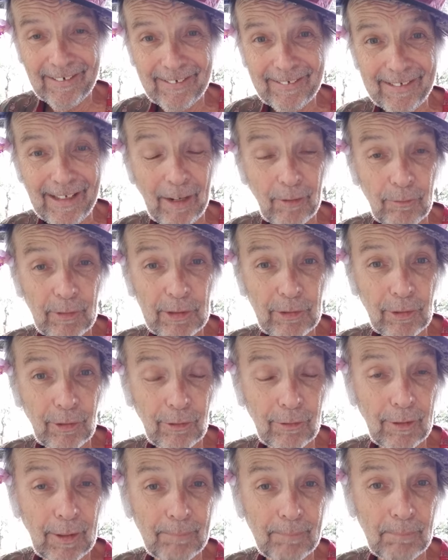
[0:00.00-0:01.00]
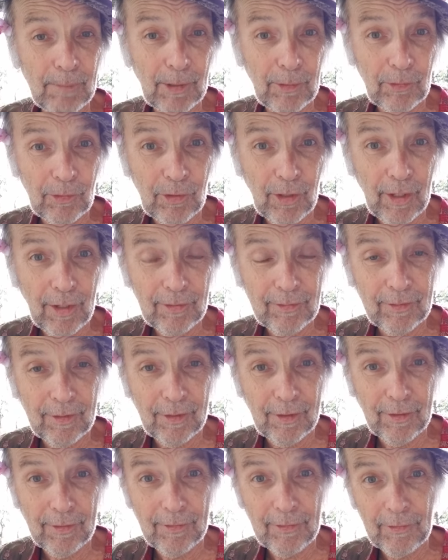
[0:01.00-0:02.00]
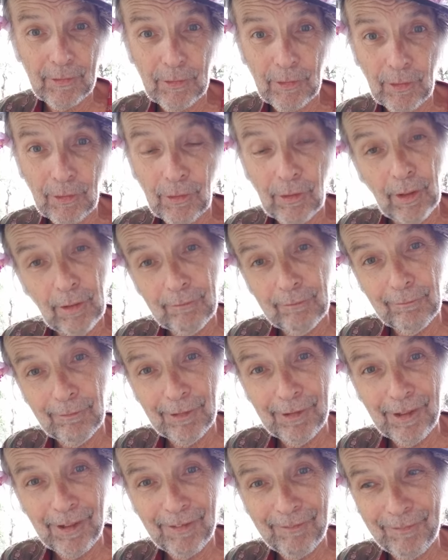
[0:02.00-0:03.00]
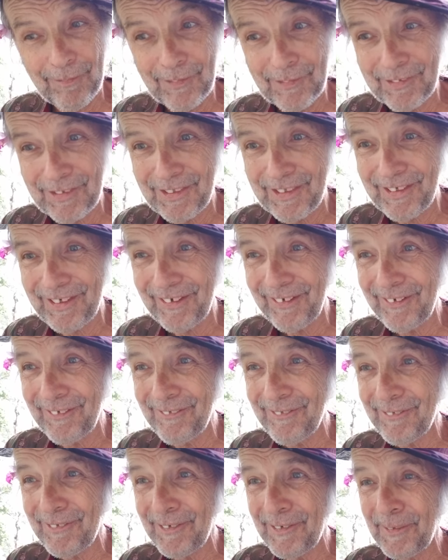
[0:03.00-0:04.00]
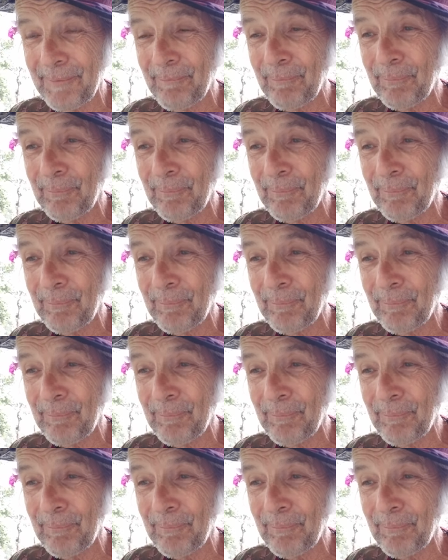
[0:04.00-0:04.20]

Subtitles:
Yeah, we tore up Mount Shasta area too when I visit California.